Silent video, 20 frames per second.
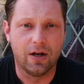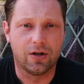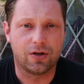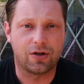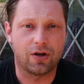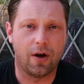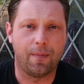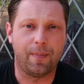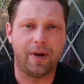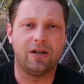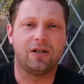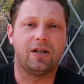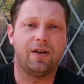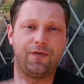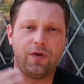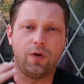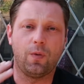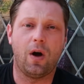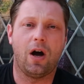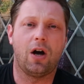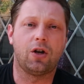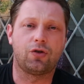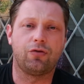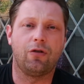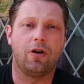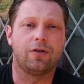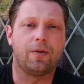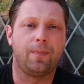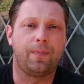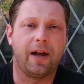So it means if you are
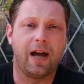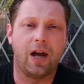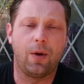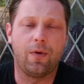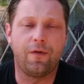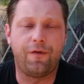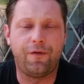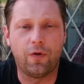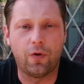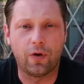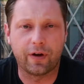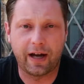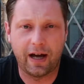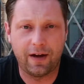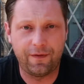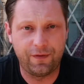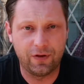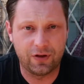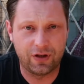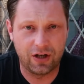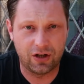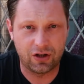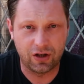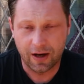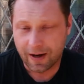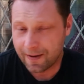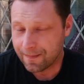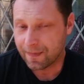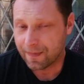trying to play with 4K footage,